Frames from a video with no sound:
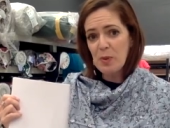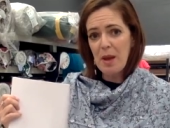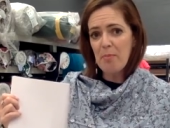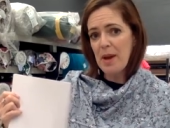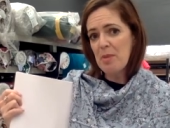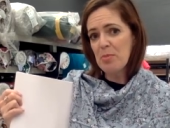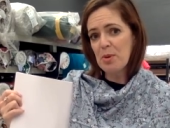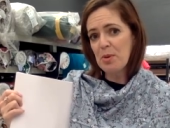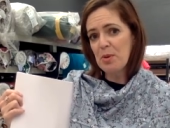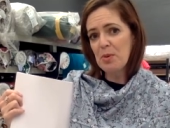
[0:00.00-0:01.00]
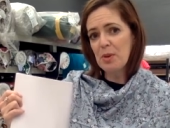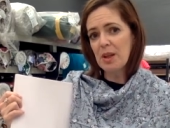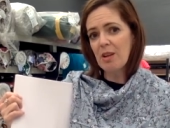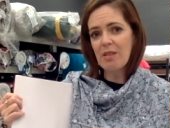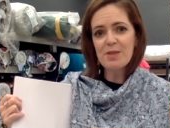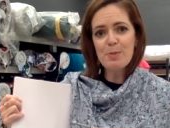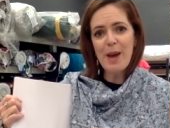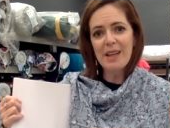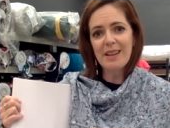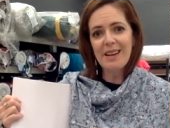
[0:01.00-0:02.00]
We have bamboo and cotton
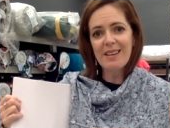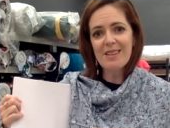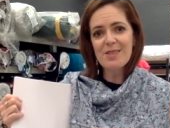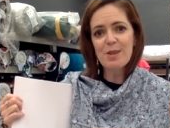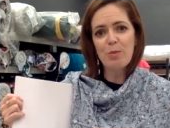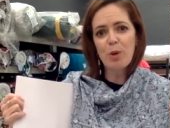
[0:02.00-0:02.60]
spandex and